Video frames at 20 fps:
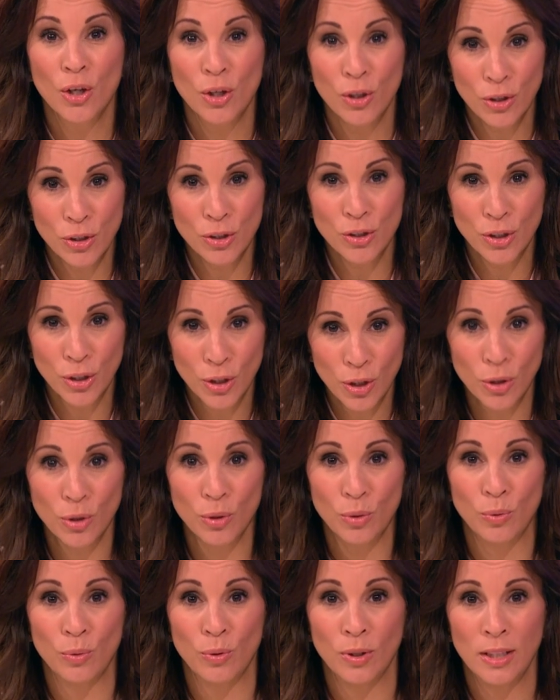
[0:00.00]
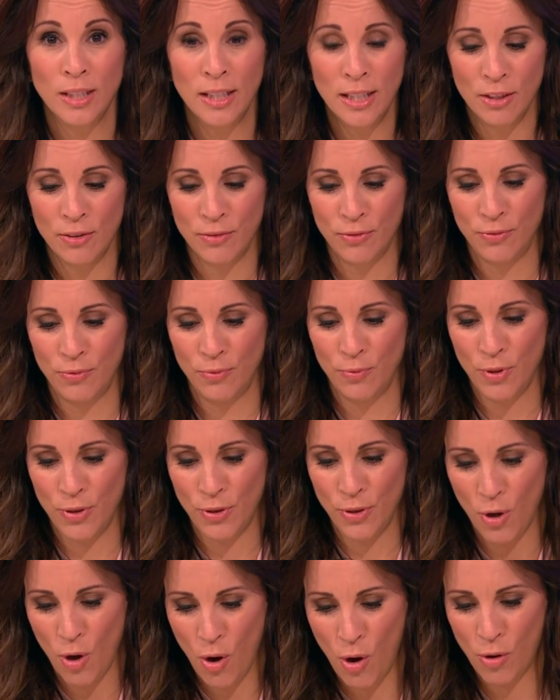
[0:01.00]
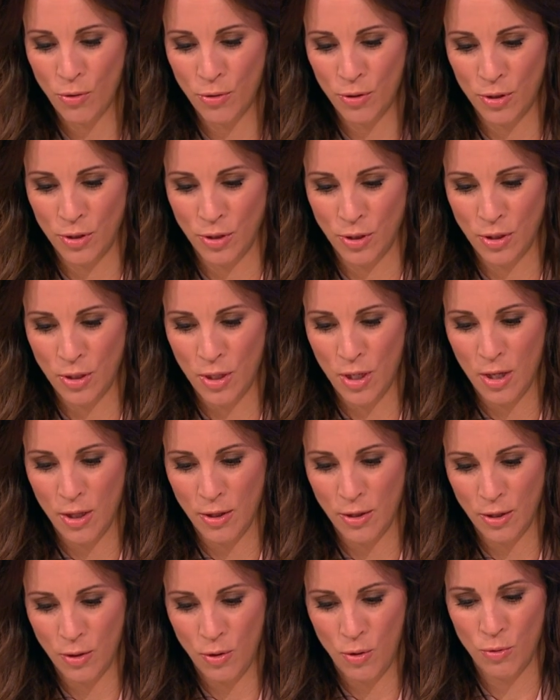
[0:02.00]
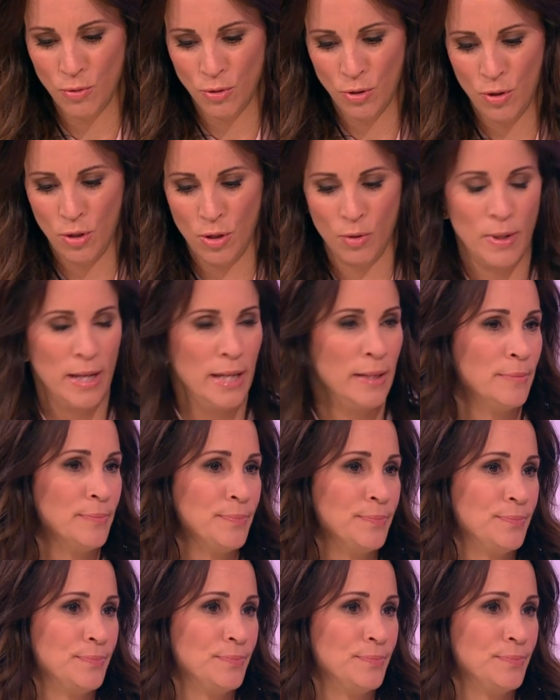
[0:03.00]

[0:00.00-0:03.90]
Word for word: Could you live with the horrors that haunt Holloway?